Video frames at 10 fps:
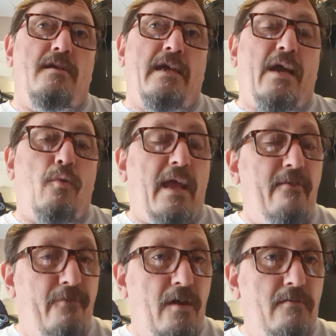
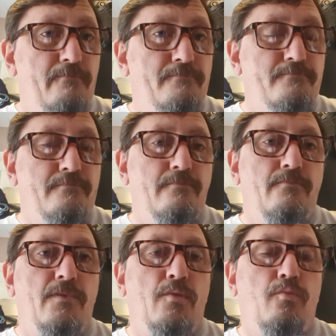However,
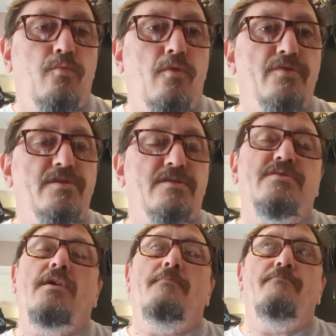there was
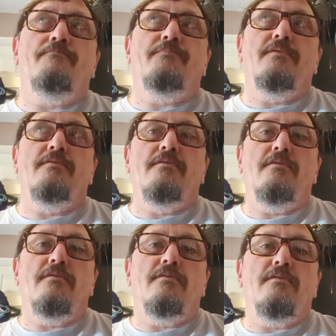some
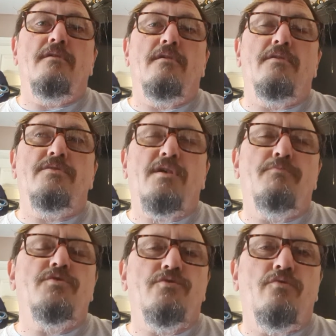
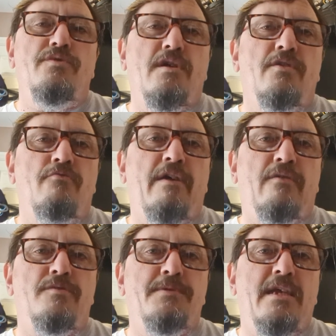stories going
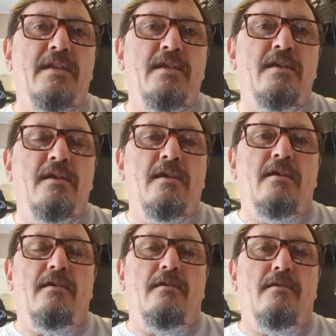around, particularly
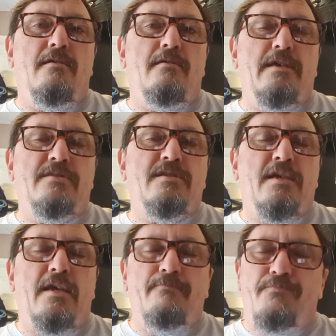
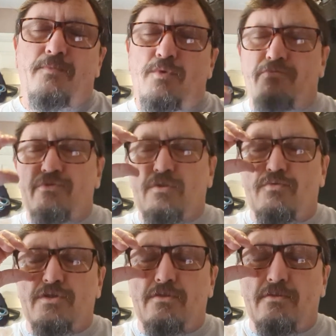yesterday, with
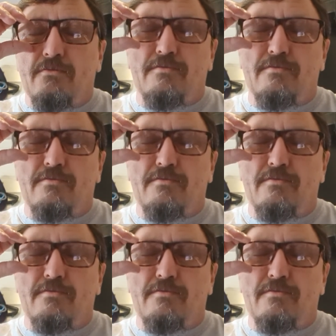result to